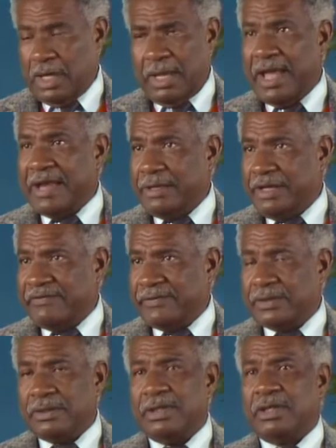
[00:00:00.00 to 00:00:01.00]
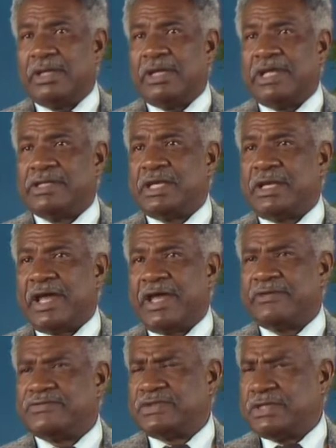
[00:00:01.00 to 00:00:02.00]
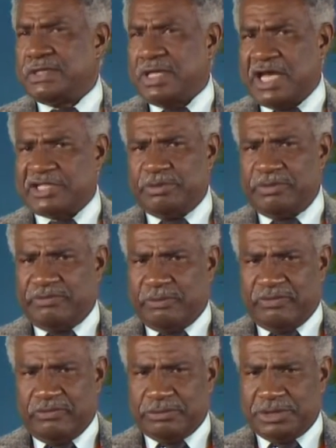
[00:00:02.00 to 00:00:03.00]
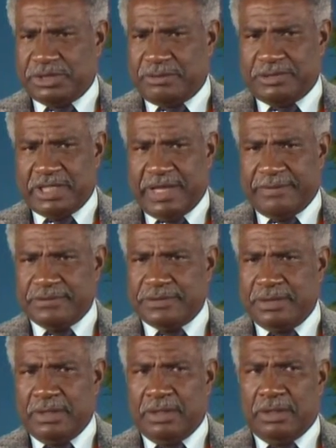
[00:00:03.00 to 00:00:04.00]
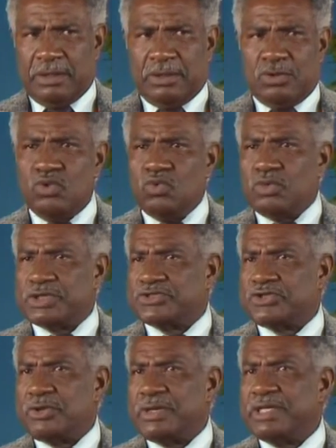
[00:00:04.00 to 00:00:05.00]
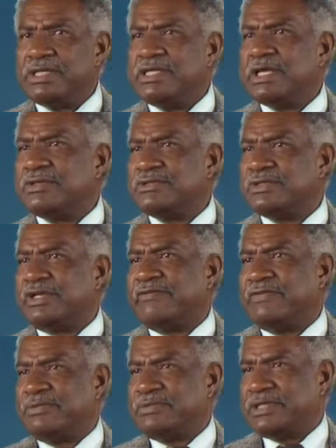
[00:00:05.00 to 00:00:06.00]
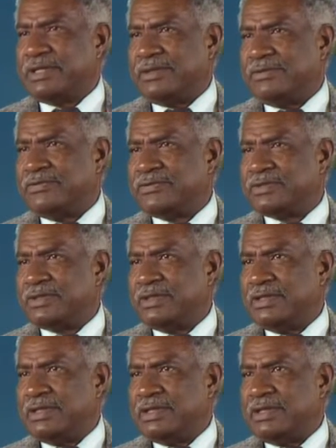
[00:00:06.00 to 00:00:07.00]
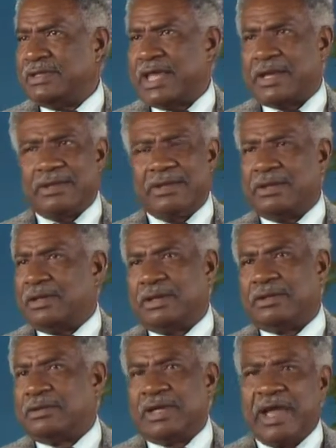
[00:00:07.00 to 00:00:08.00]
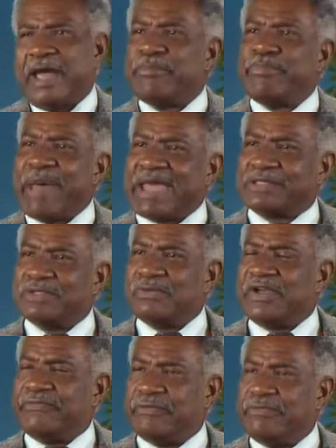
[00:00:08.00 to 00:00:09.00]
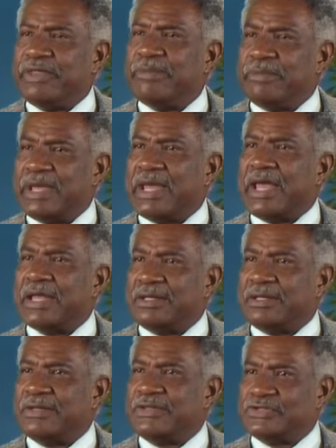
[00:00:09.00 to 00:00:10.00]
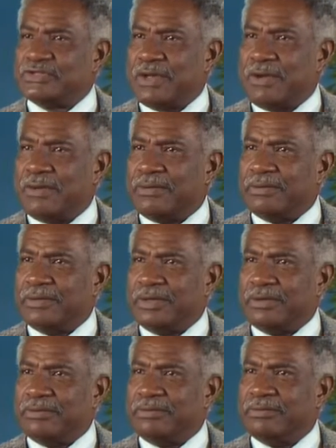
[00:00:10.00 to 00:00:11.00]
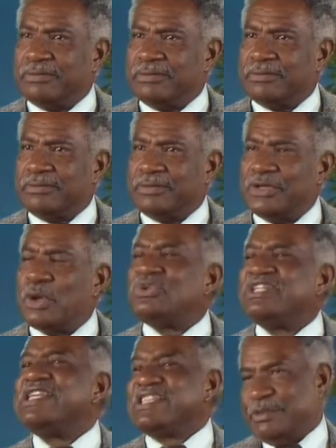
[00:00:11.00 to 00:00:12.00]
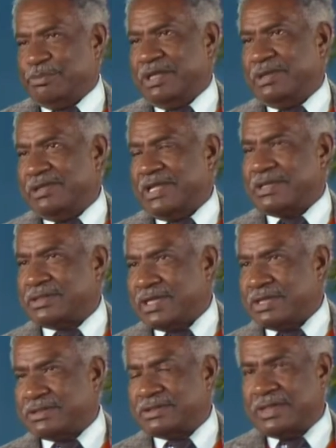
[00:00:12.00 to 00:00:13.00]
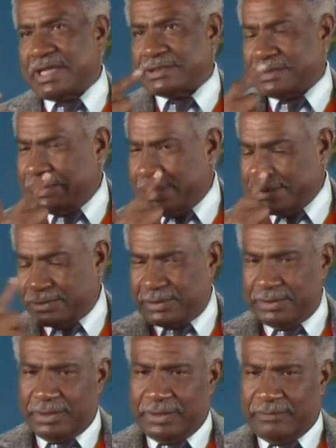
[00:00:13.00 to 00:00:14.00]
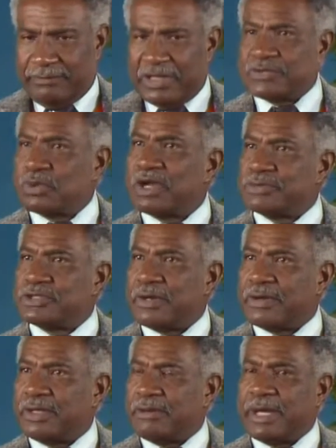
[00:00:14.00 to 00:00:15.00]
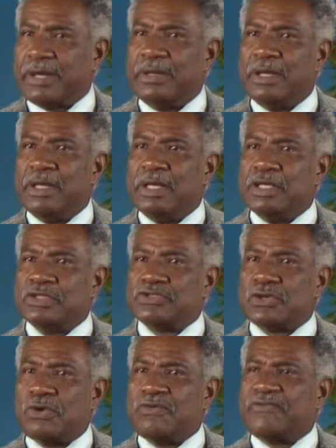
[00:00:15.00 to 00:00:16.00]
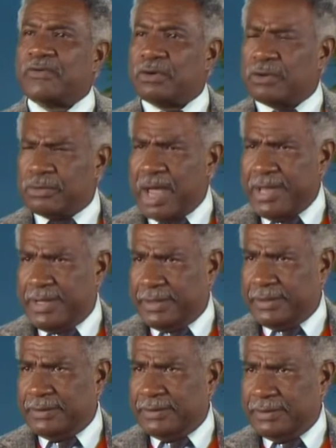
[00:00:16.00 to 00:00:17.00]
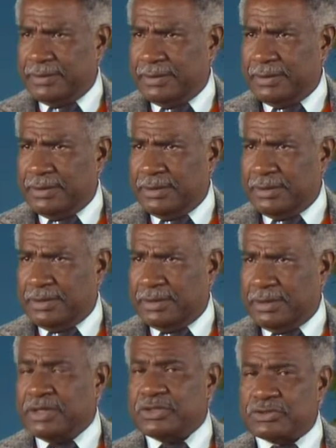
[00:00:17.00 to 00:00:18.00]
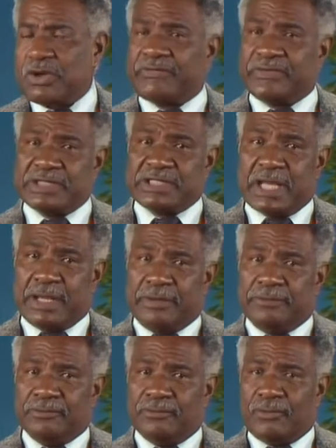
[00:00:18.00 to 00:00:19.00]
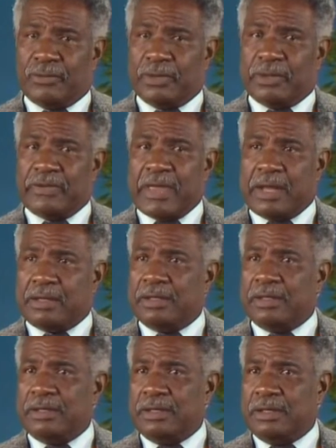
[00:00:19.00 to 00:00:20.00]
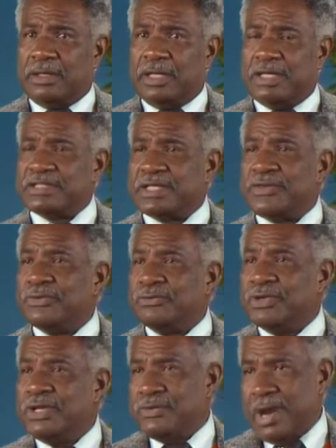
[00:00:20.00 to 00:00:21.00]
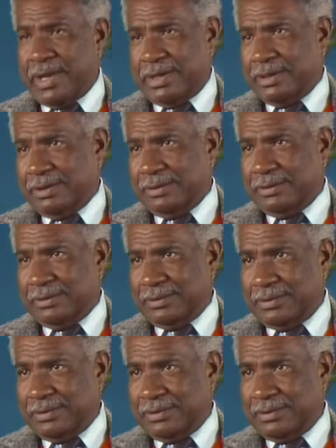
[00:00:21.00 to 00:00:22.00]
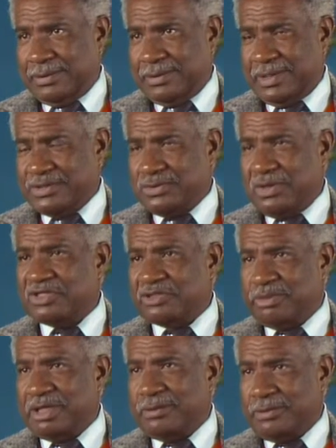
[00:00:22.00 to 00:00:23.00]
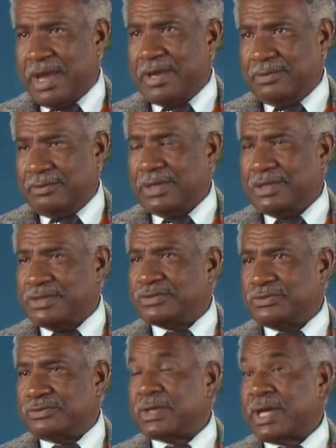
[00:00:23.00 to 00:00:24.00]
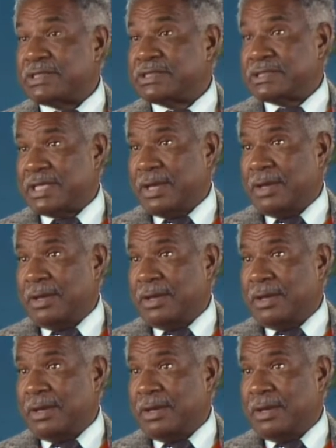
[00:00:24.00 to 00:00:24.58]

I love it. And yet I have seen gospel performers sometimes mm. who were so indulgent of themselves that I backed away from them and the song. No, discipline. No discipline. That, that, that's, that's, that's what I'm talking about. So for a writer, it is often said that it is in the rewriting that you ultimately write what it is you're trying to say.